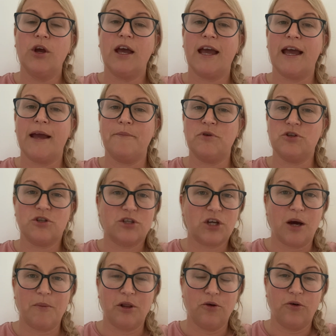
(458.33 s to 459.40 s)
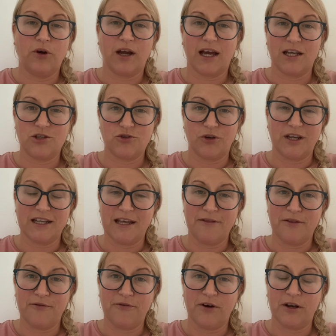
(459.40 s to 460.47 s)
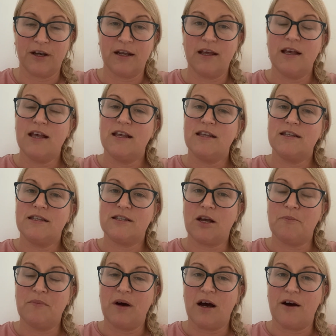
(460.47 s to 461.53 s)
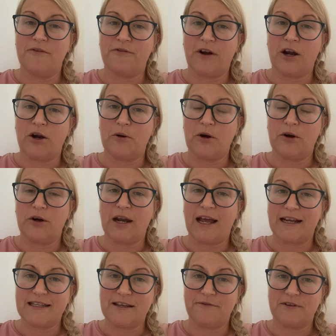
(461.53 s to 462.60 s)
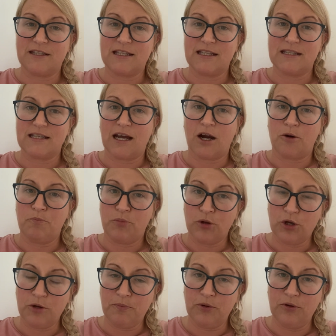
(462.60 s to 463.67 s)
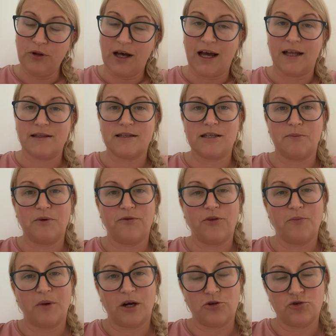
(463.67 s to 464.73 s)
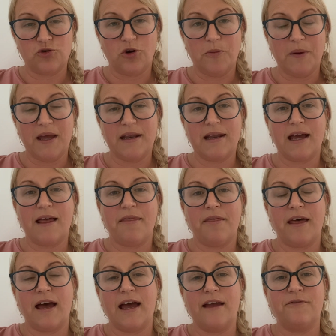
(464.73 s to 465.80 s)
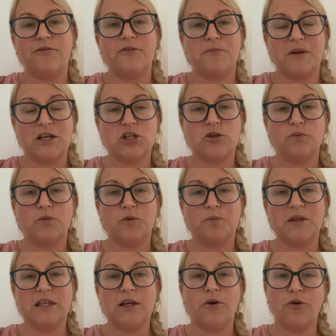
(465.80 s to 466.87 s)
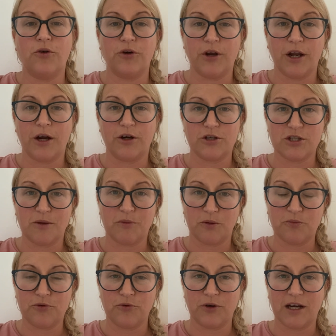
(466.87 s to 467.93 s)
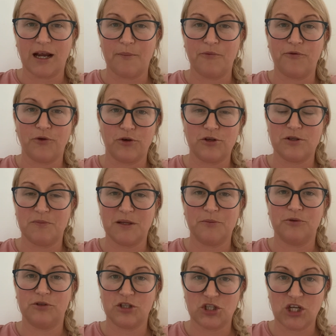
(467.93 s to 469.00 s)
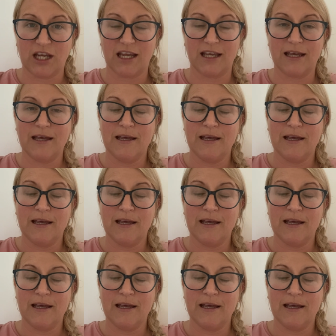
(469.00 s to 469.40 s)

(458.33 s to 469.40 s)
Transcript: You just come along and join in the fun. Some of our activities are bookable and some of them are drop-in, and that information will be on our summer programme for you to be able to check.